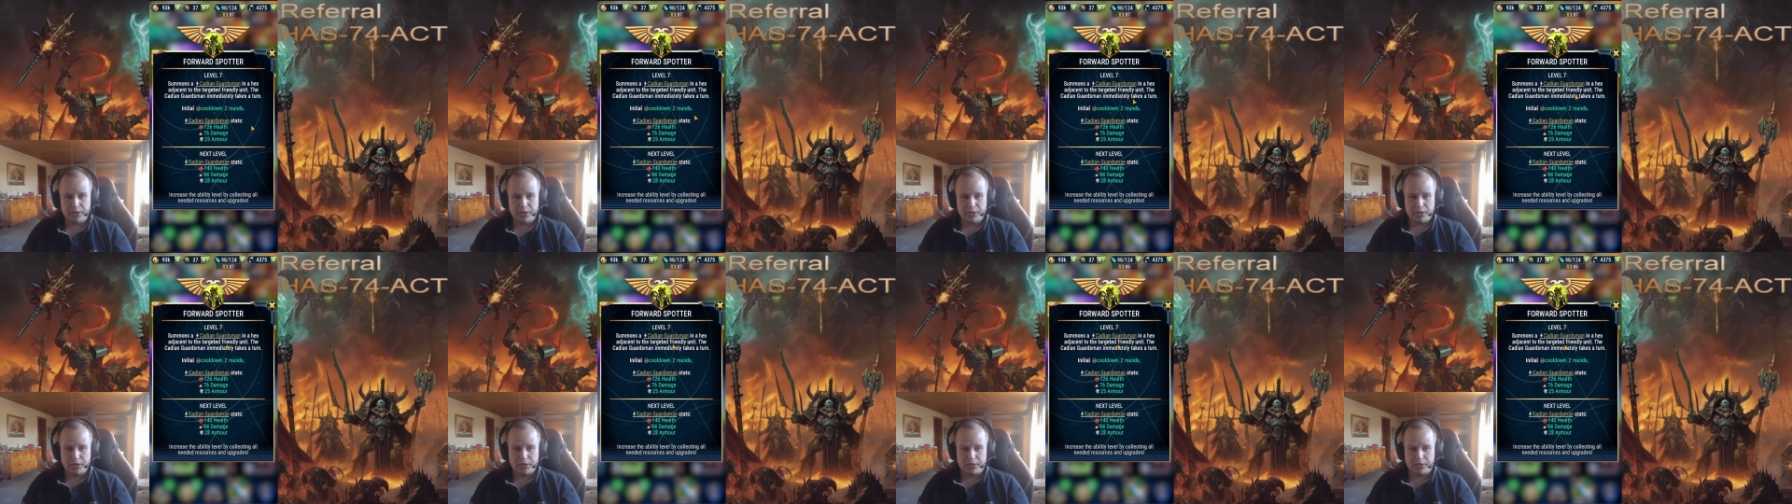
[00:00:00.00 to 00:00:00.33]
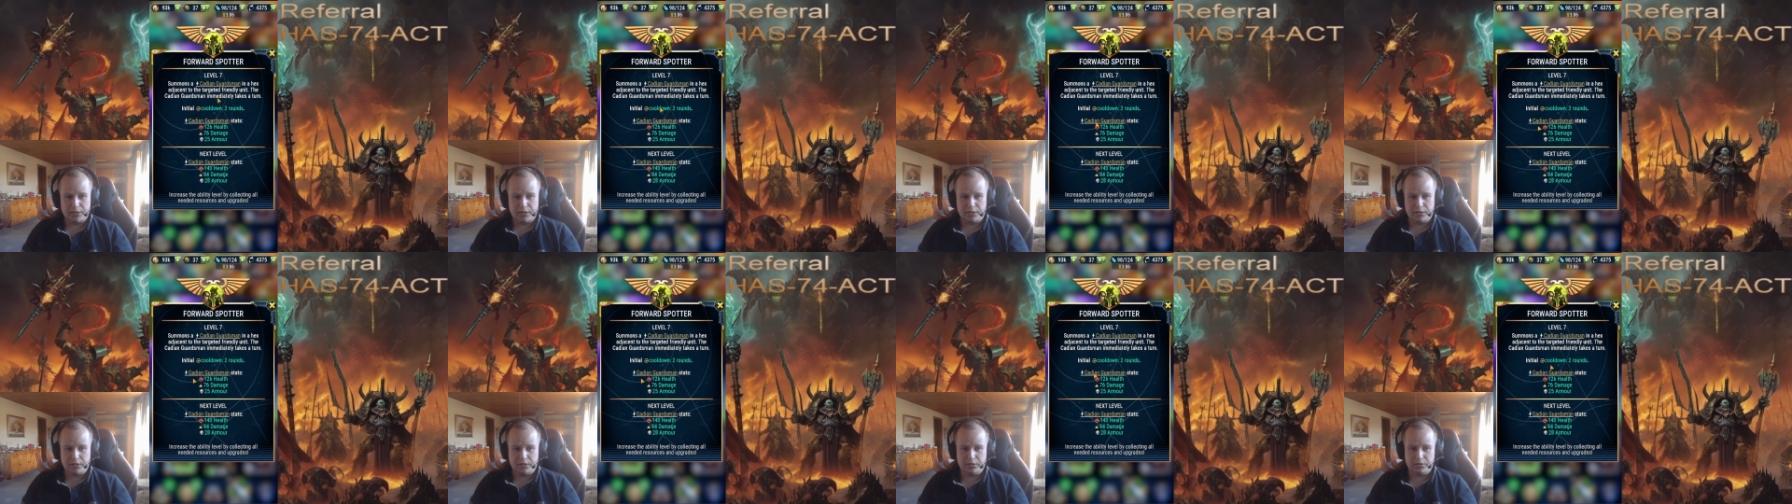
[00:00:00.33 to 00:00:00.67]
And
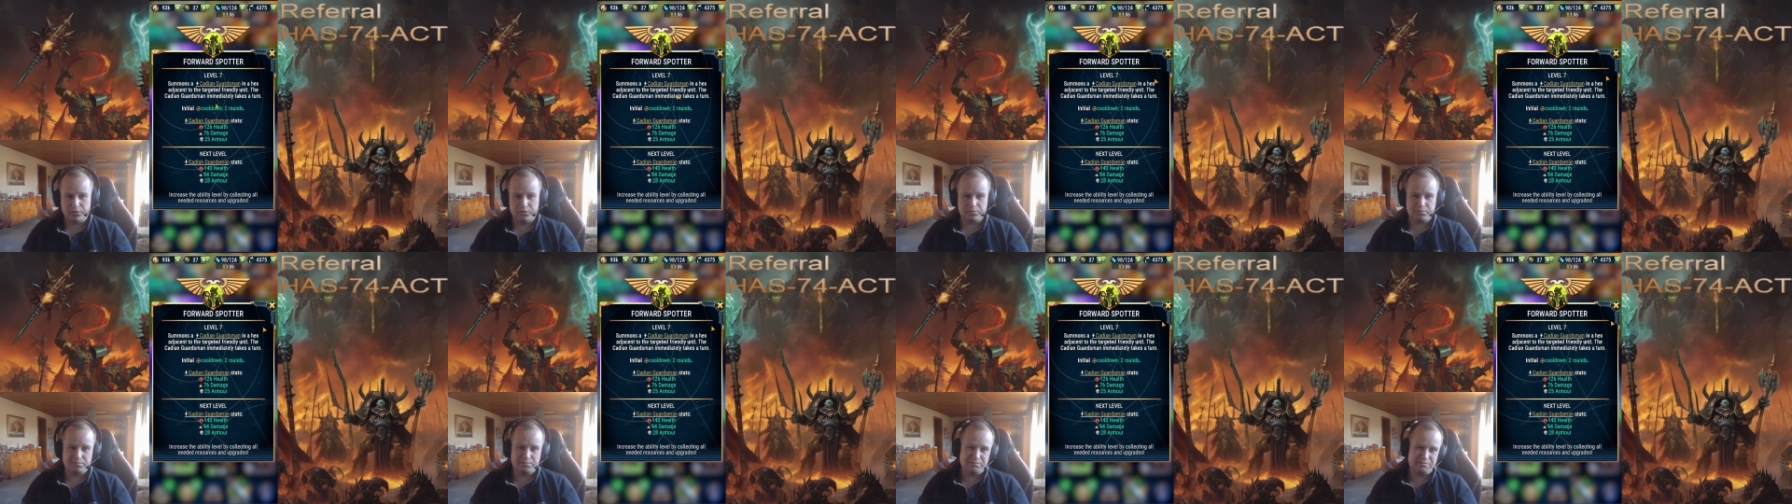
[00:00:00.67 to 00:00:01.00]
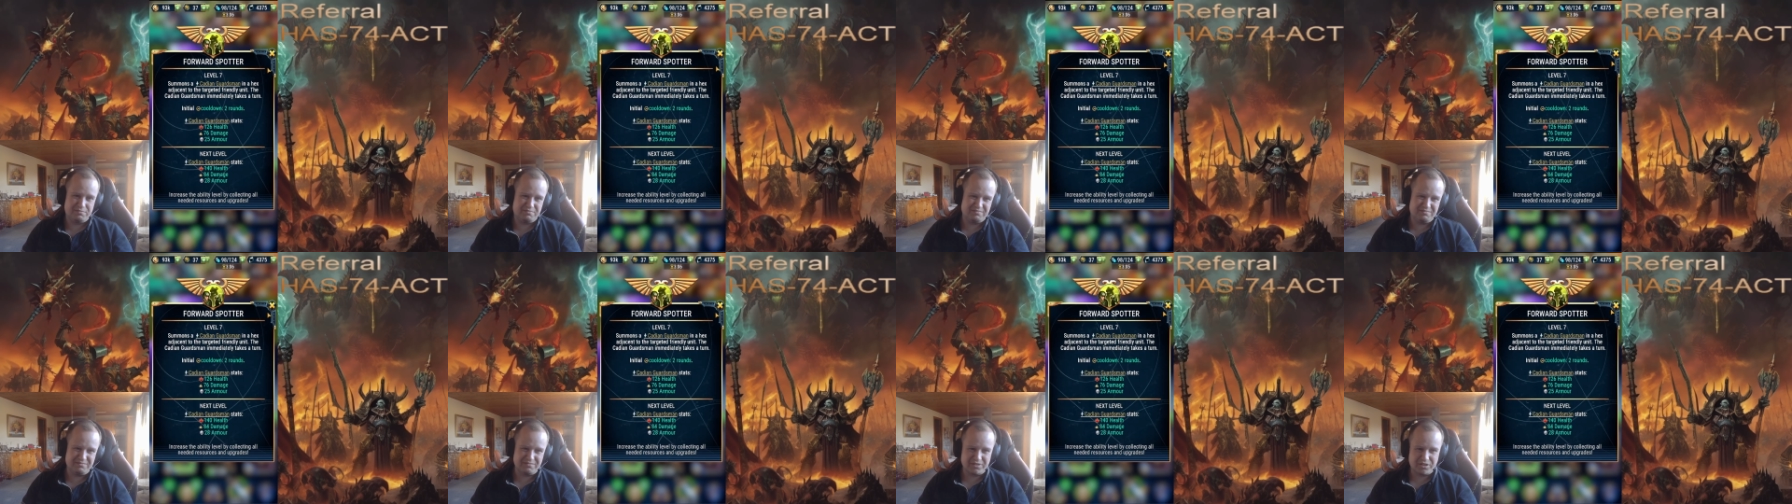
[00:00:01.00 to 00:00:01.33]
then here,
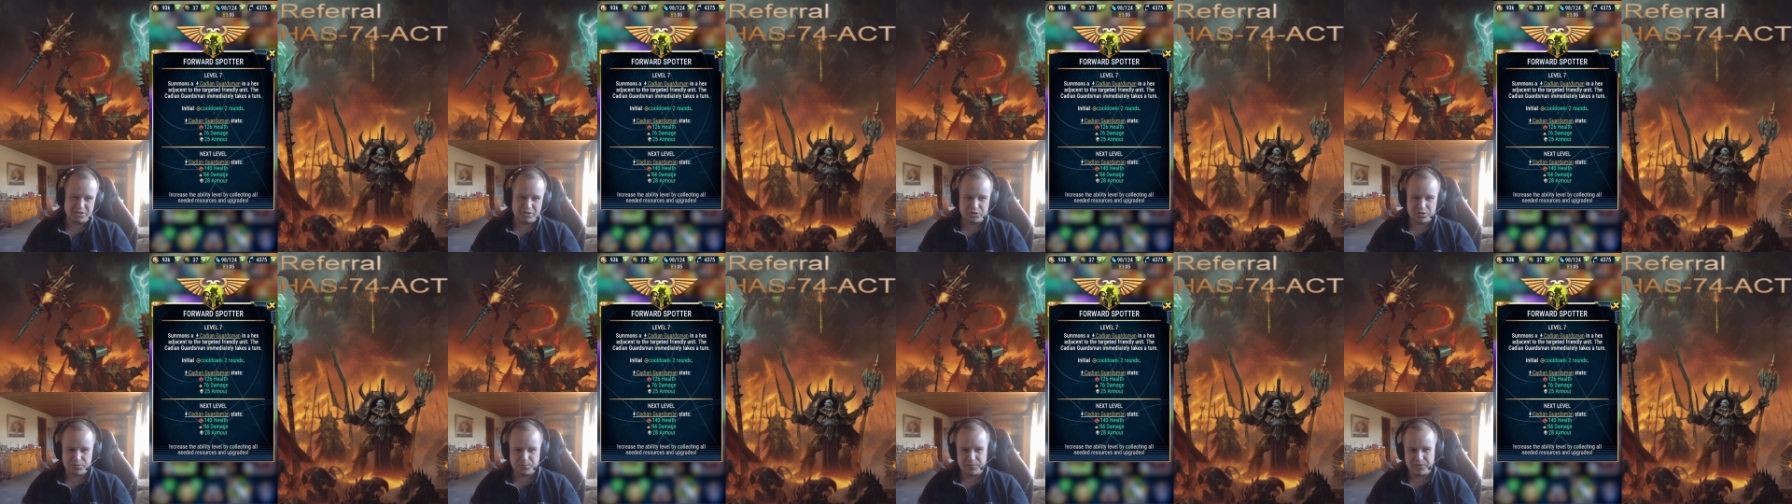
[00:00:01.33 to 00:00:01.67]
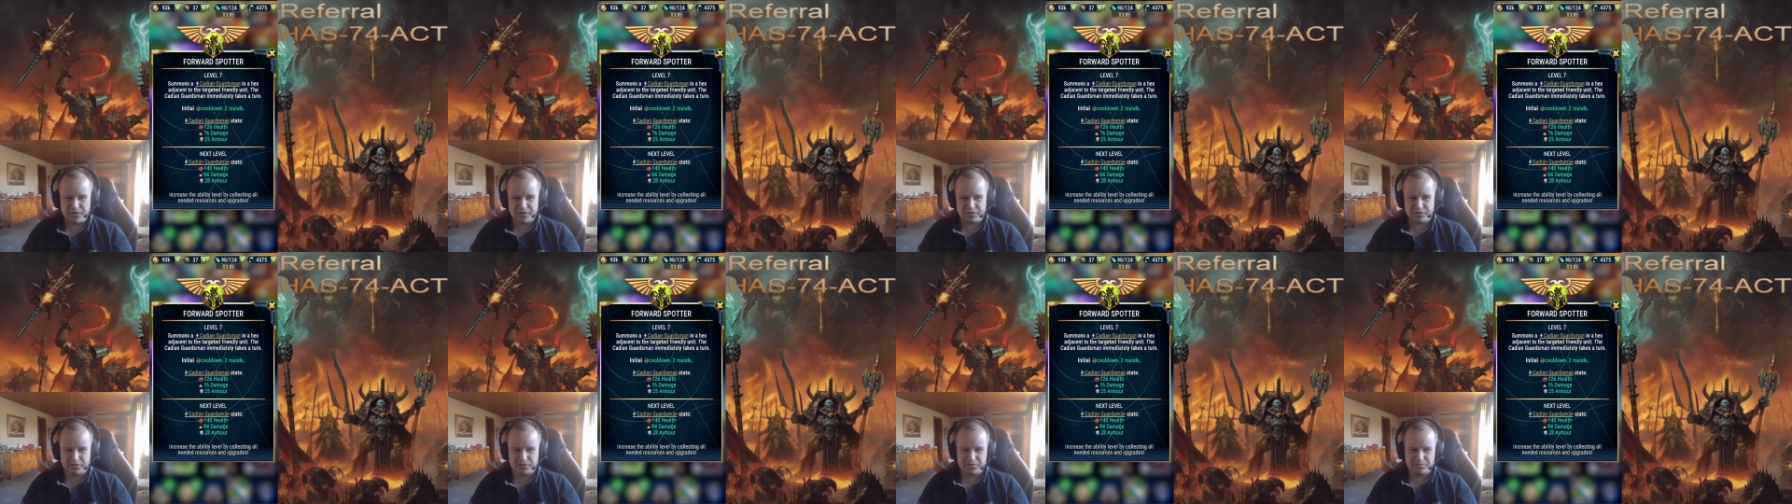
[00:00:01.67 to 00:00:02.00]
guardsmen
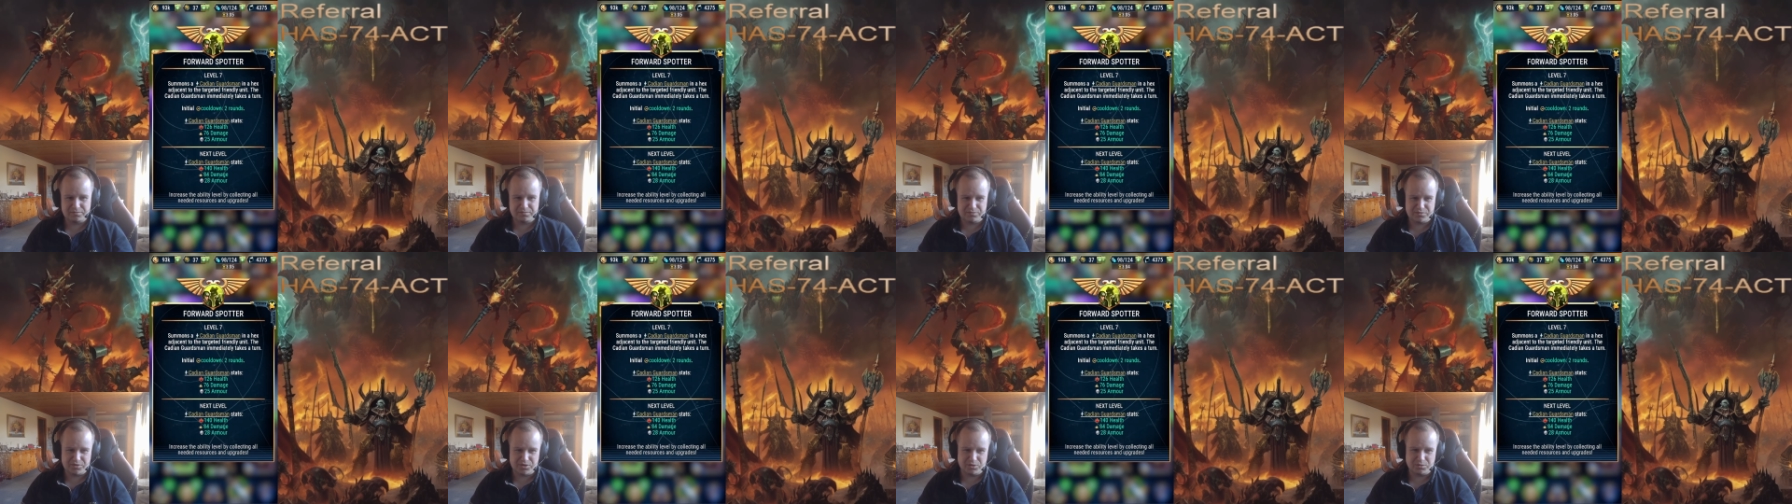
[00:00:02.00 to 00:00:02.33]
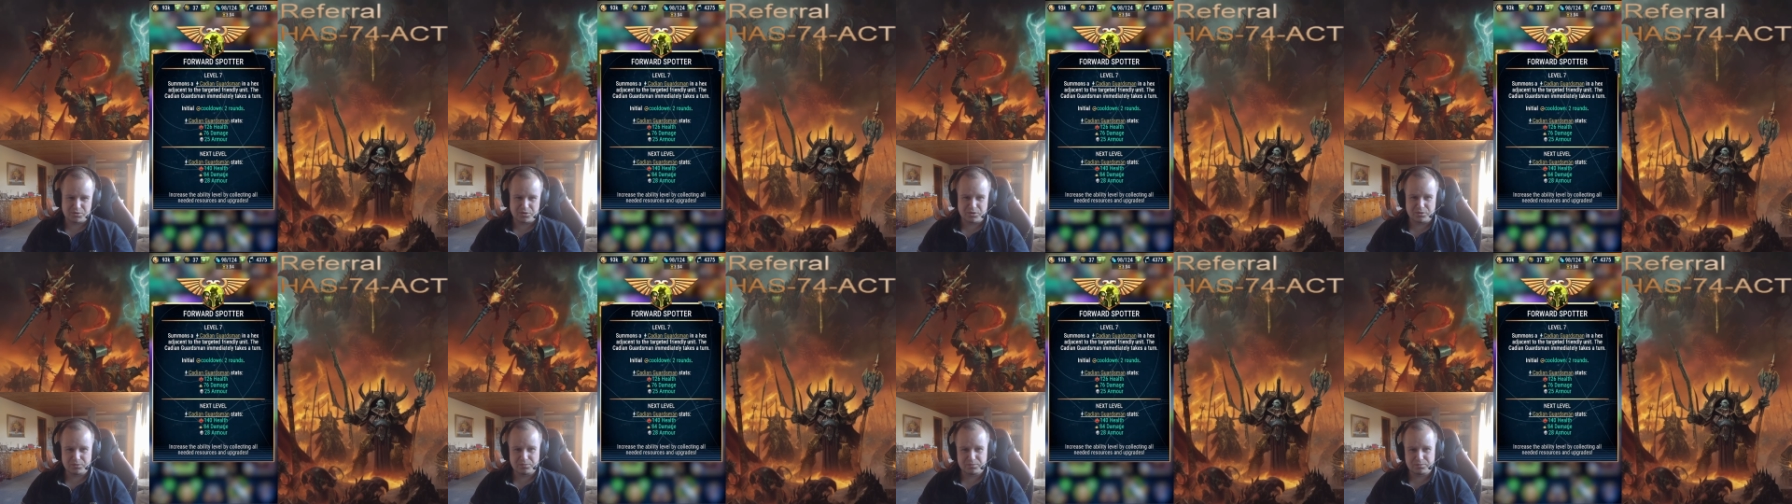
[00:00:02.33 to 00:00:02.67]
are
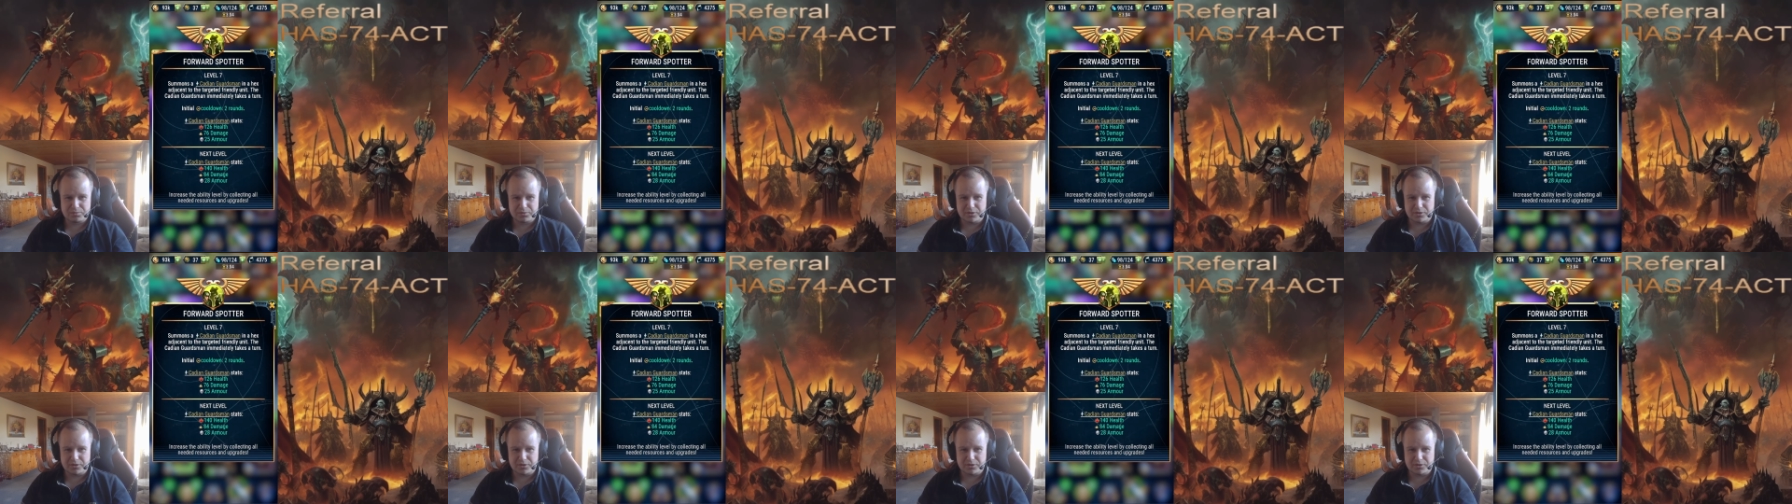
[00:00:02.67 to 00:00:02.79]
so-so,